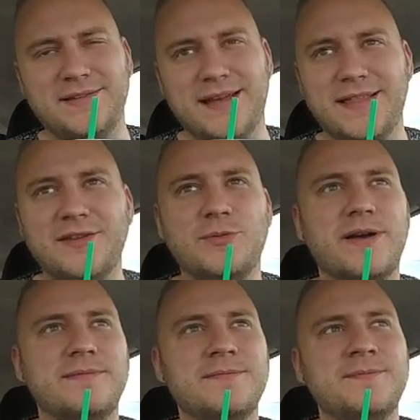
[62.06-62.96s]
like. That's
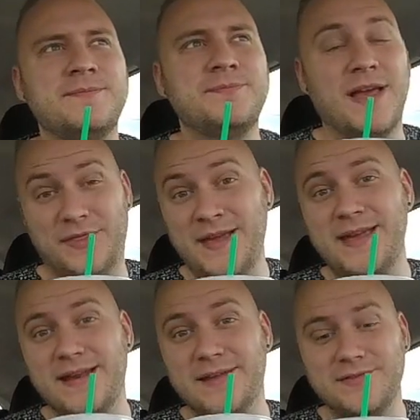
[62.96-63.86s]
what I
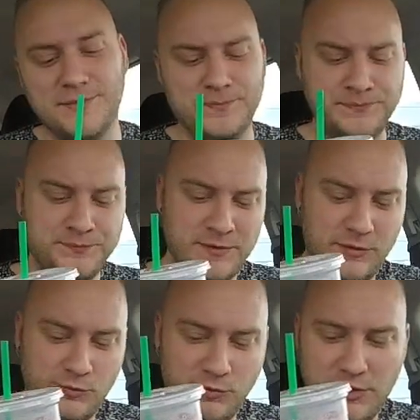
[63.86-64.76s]
think it is.
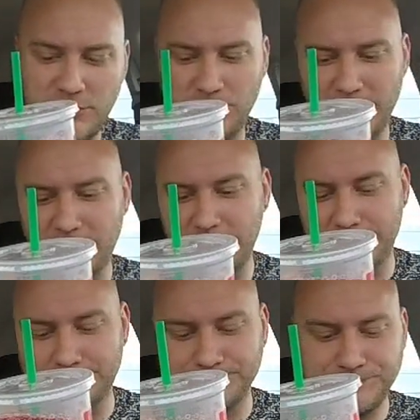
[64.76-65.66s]
Really, really good.